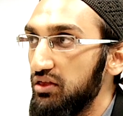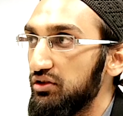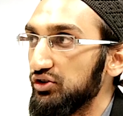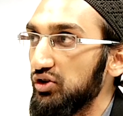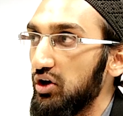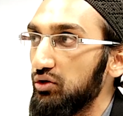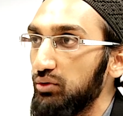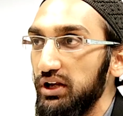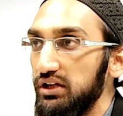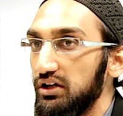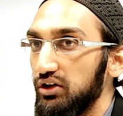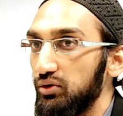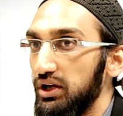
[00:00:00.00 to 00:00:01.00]
there's
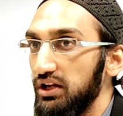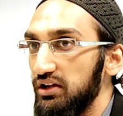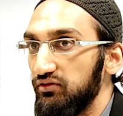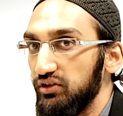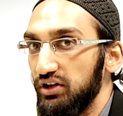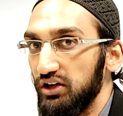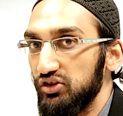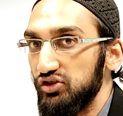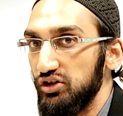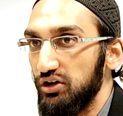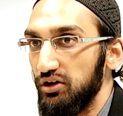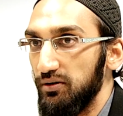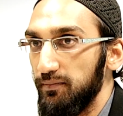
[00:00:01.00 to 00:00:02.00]
already a grade 8 for next
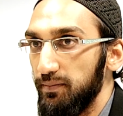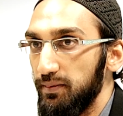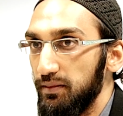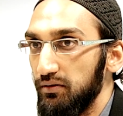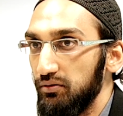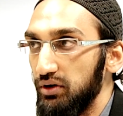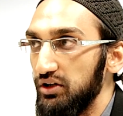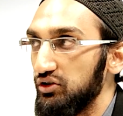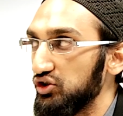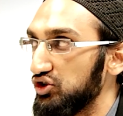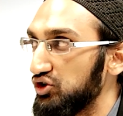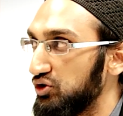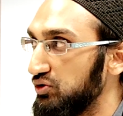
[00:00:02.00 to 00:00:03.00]
year. Right?
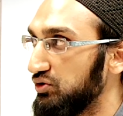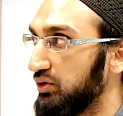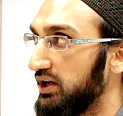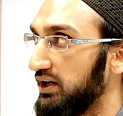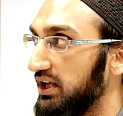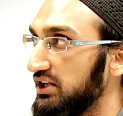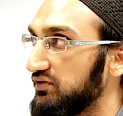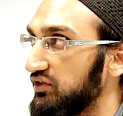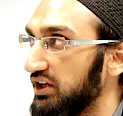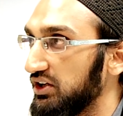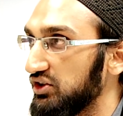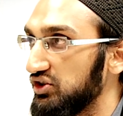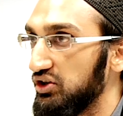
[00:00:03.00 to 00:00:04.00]
There's 2 grade 8s for
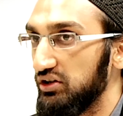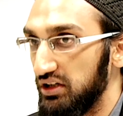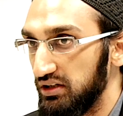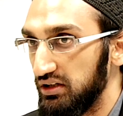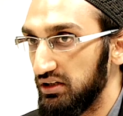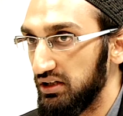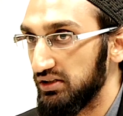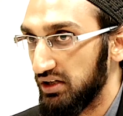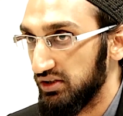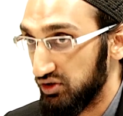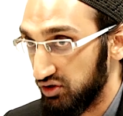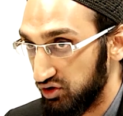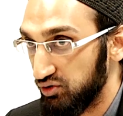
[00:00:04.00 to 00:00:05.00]
next year,
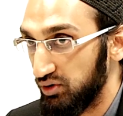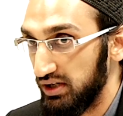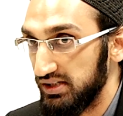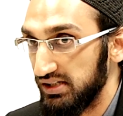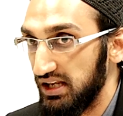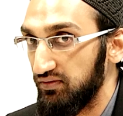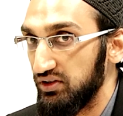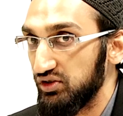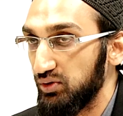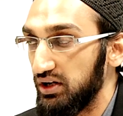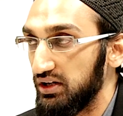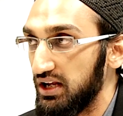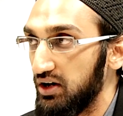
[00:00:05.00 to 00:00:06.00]
because there's 2 grade 7s
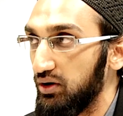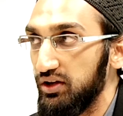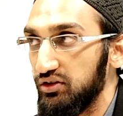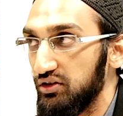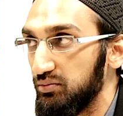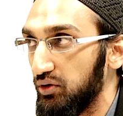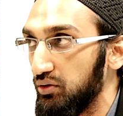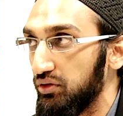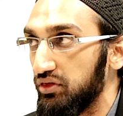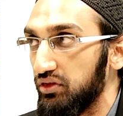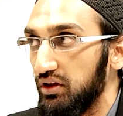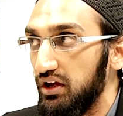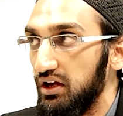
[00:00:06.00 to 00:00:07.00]
right now, and they're
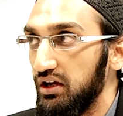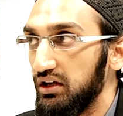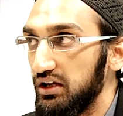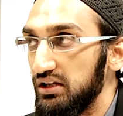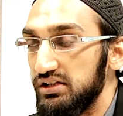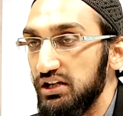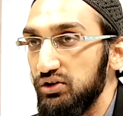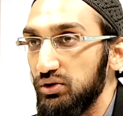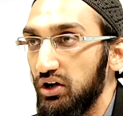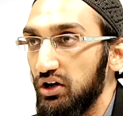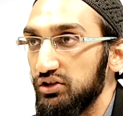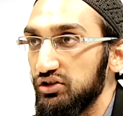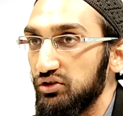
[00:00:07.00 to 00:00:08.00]
both continuing
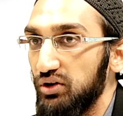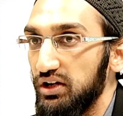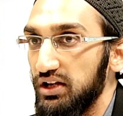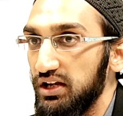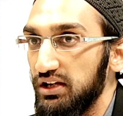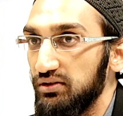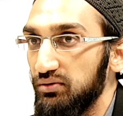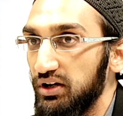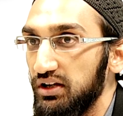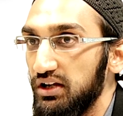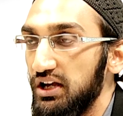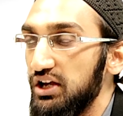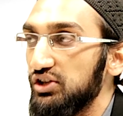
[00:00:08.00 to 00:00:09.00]
on to grade 8,
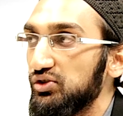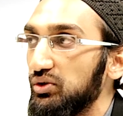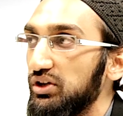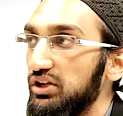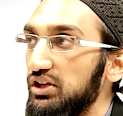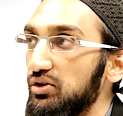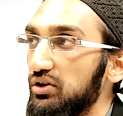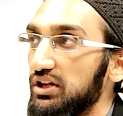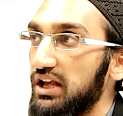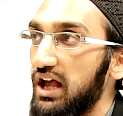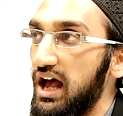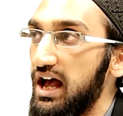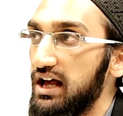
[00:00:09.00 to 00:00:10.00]
right? So he already
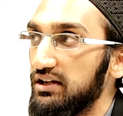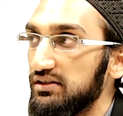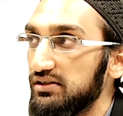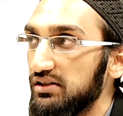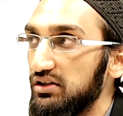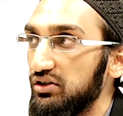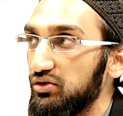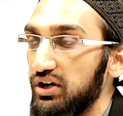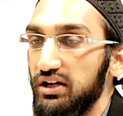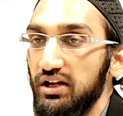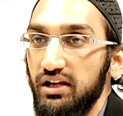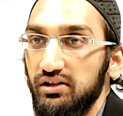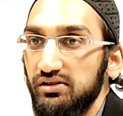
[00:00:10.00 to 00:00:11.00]
has
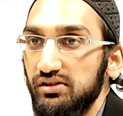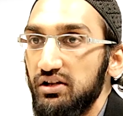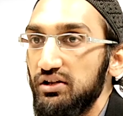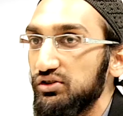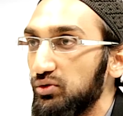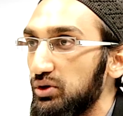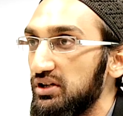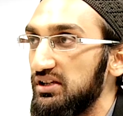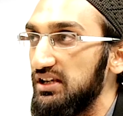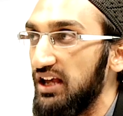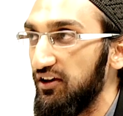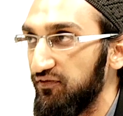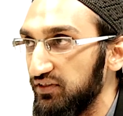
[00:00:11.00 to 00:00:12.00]
grade 8s. So we're
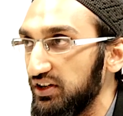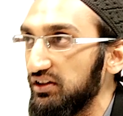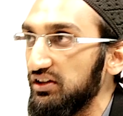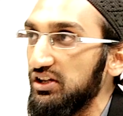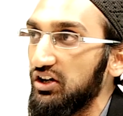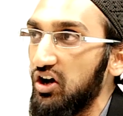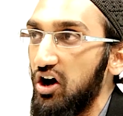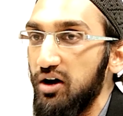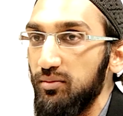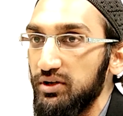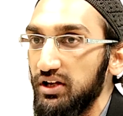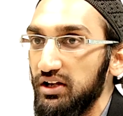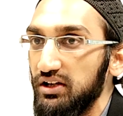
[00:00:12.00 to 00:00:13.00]
definitely
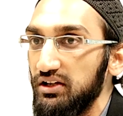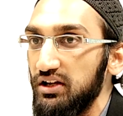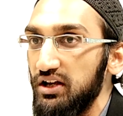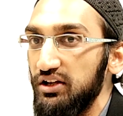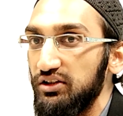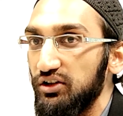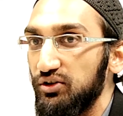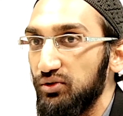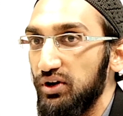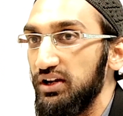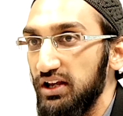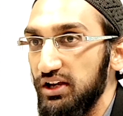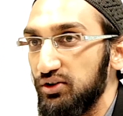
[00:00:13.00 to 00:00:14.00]
accommodating the
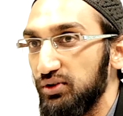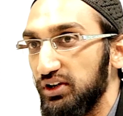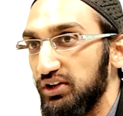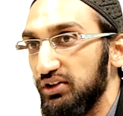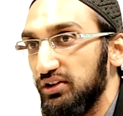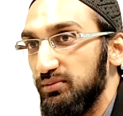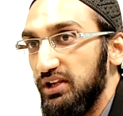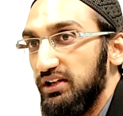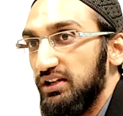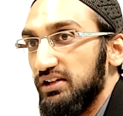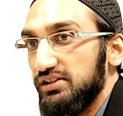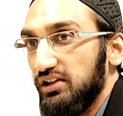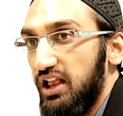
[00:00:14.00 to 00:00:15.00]
grade 8 curriculum in
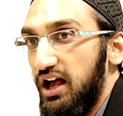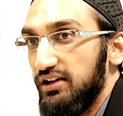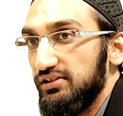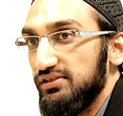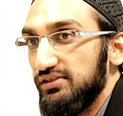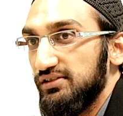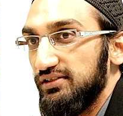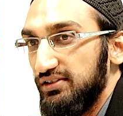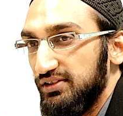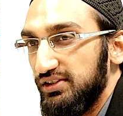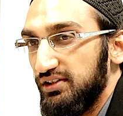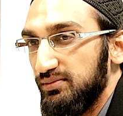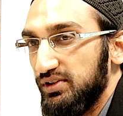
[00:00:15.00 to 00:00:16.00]
his class. You
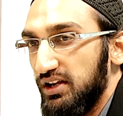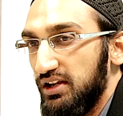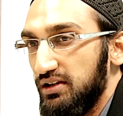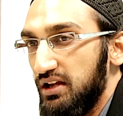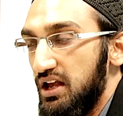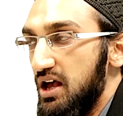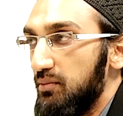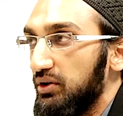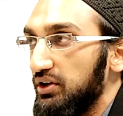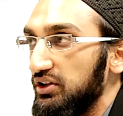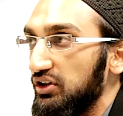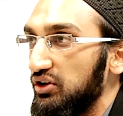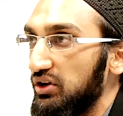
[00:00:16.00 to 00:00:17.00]
see what I'm saying? But
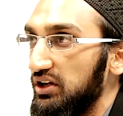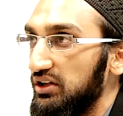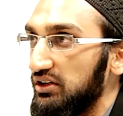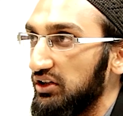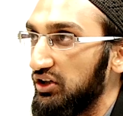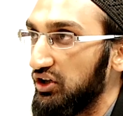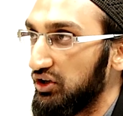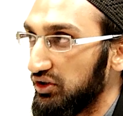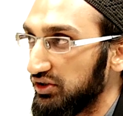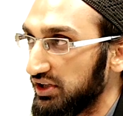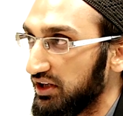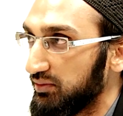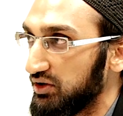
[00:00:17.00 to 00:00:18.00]
in the
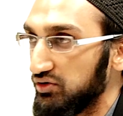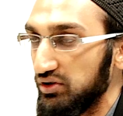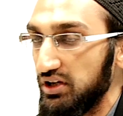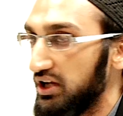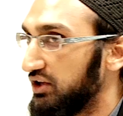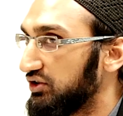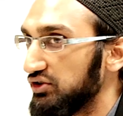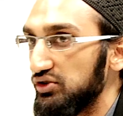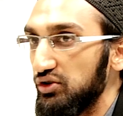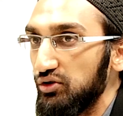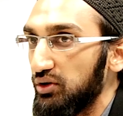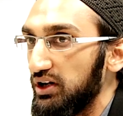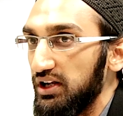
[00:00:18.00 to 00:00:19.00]
girls' elementary, there's
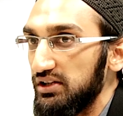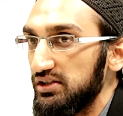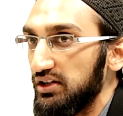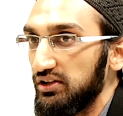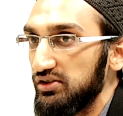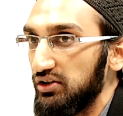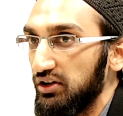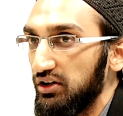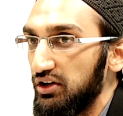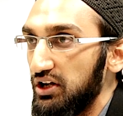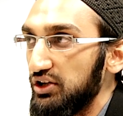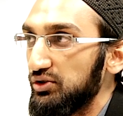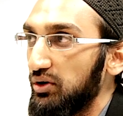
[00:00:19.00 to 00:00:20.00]
no grade 8s next year.
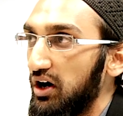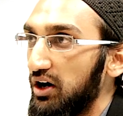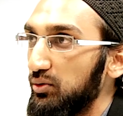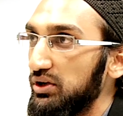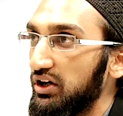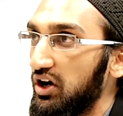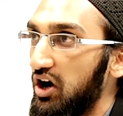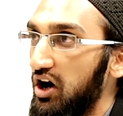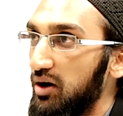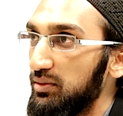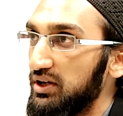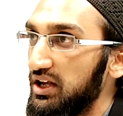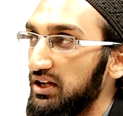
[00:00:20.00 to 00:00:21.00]
So are we
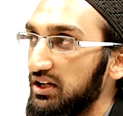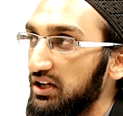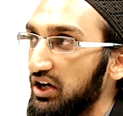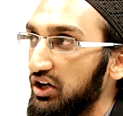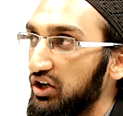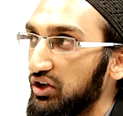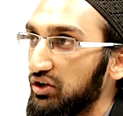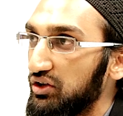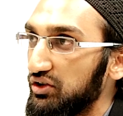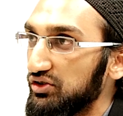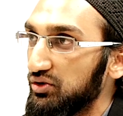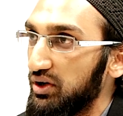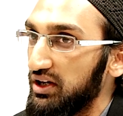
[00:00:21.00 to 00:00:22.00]
accommodating a
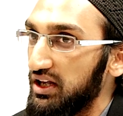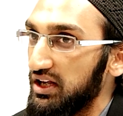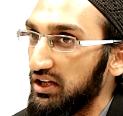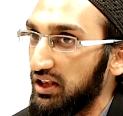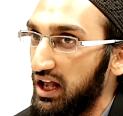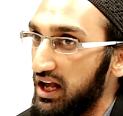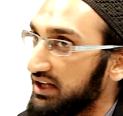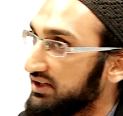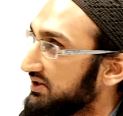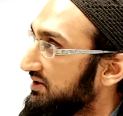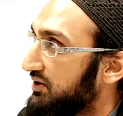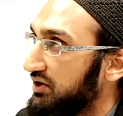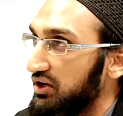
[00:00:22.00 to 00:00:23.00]
girls' grade 8
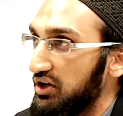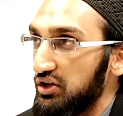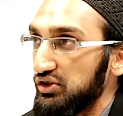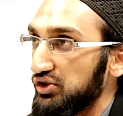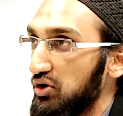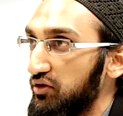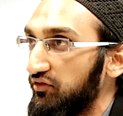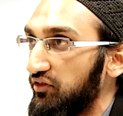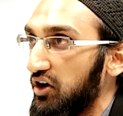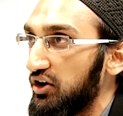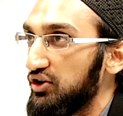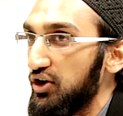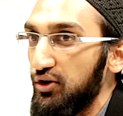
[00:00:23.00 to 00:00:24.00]
class? So
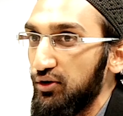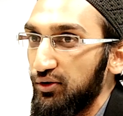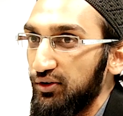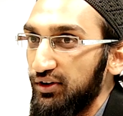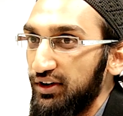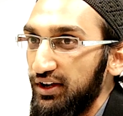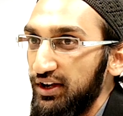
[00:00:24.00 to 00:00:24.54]
far, no.